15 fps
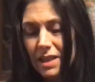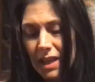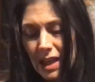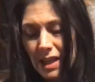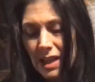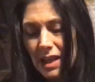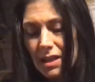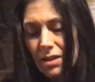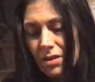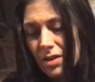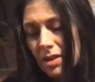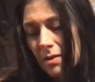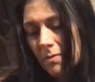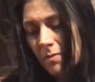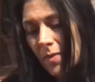like these are
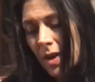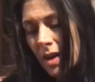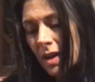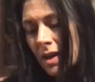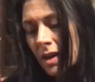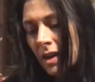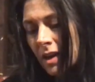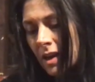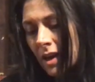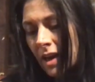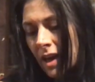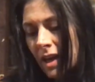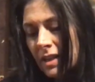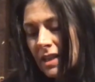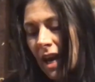some
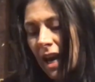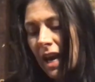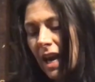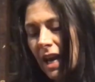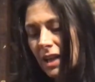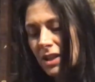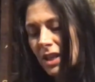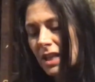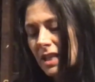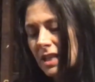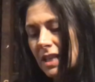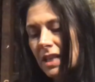tight edges.